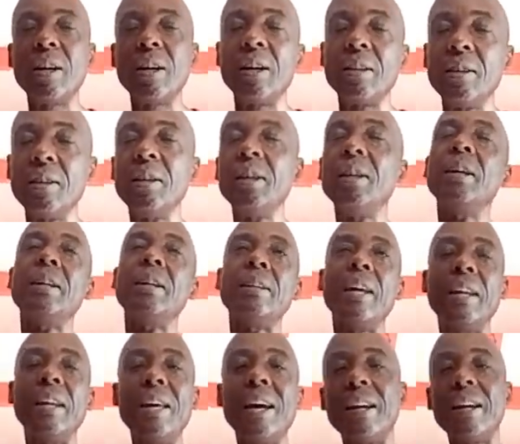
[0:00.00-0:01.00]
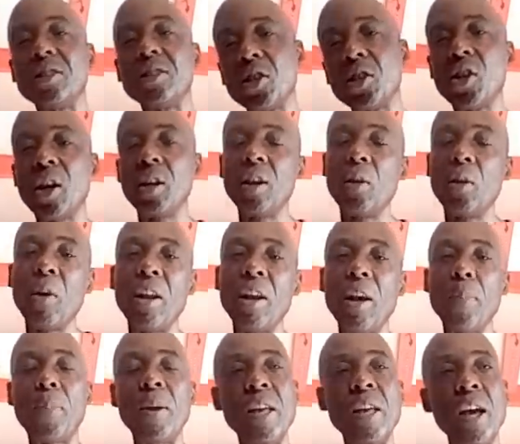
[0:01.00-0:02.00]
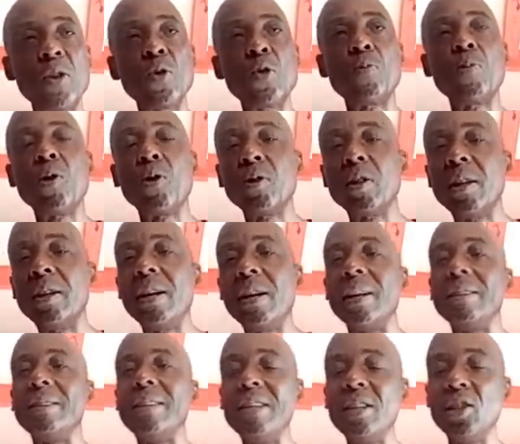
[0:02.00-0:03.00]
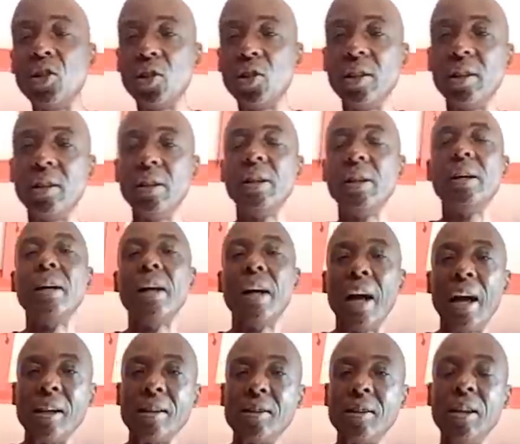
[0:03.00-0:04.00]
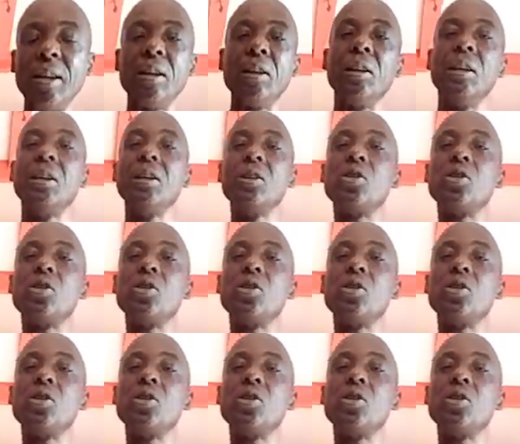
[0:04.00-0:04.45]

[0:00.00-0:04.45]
And there they are listen channel one I play a U Brown, then they are DJ and thing.